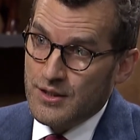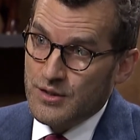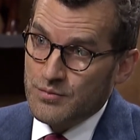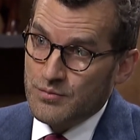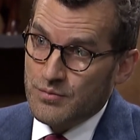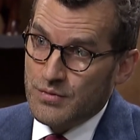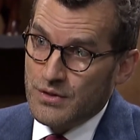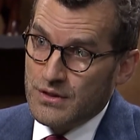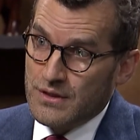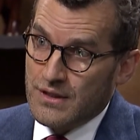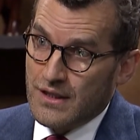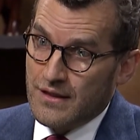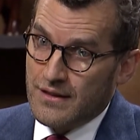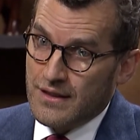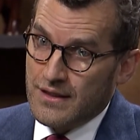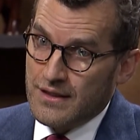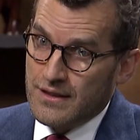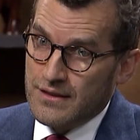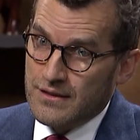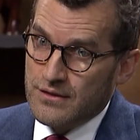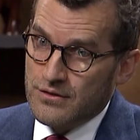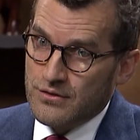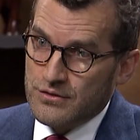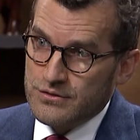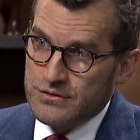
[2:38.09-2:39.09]
but yes. I
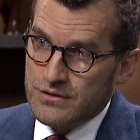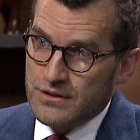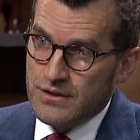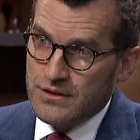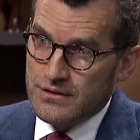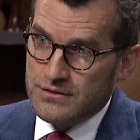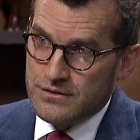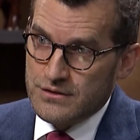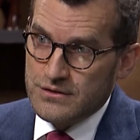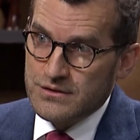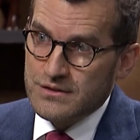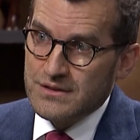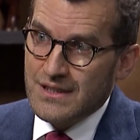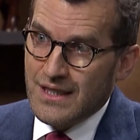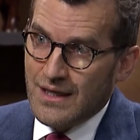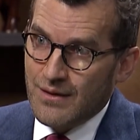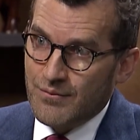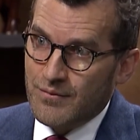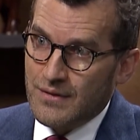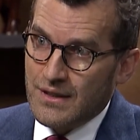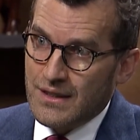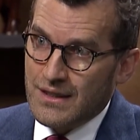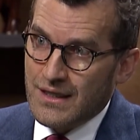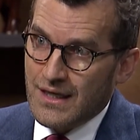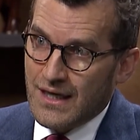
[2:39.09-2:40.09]
think also the
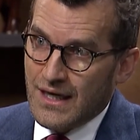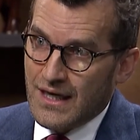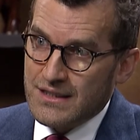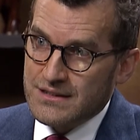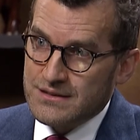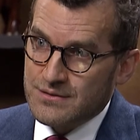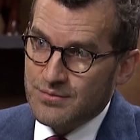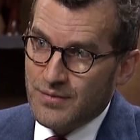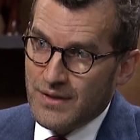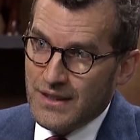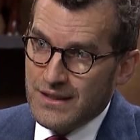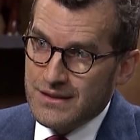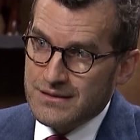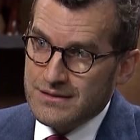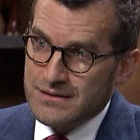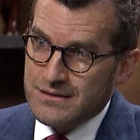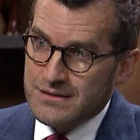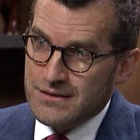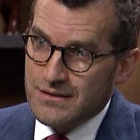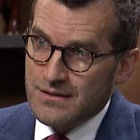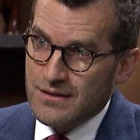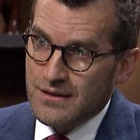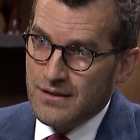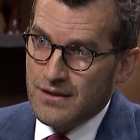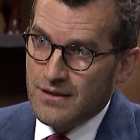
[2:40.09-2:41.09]
systemic
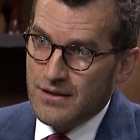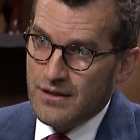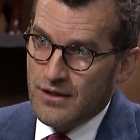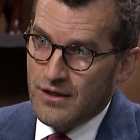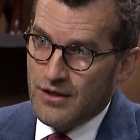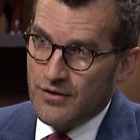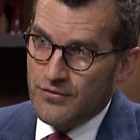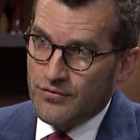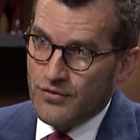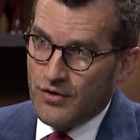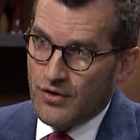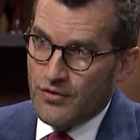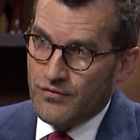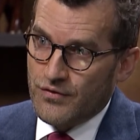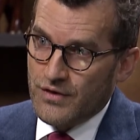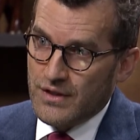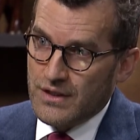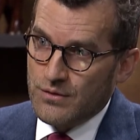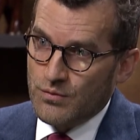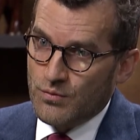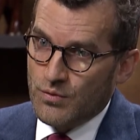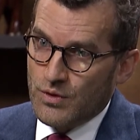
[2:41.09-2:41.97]
aspects of, of it.